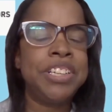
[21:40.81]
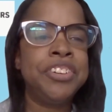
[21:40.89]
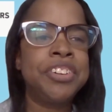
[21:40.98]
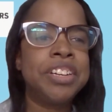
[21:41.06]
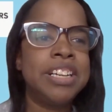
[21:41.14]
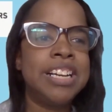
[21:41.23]

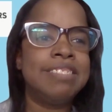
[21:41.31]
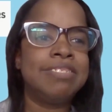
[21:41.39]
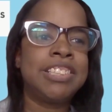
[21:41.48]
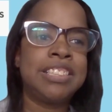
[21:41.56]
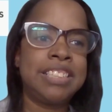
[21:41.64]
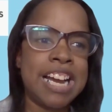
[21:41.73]
You can
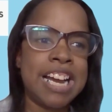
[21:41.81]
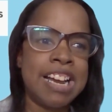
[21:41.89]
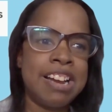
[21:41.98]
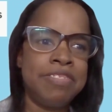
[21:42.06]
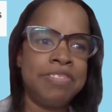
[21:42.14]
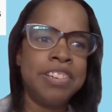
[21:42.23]
have
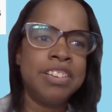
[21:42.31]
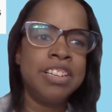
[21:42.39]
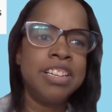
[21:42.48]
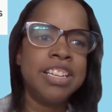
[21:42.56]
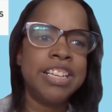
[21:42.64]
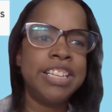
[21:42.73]
staff
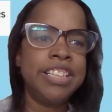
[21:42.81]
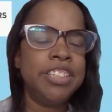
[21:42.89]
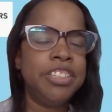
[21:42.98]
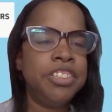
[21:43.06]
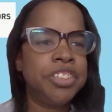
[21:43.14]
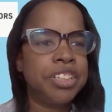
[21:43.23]

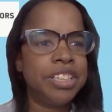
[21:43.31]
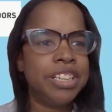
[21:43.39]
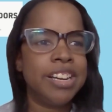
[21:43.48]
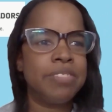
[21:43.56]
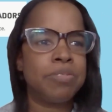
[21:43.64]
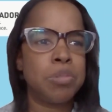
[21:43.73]
and you can
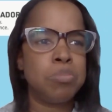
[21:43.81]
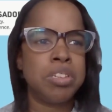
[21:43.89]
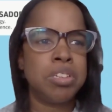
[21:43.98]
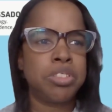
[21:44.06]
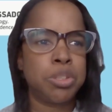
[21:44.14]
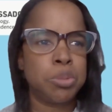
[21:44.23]
have
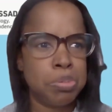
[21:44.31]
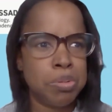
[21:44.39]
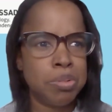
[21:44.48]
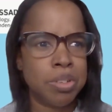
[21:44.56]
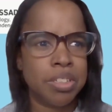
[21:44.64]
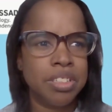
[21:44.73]
remote
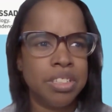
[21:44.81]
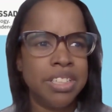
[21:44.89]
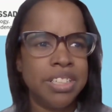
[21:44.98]
support.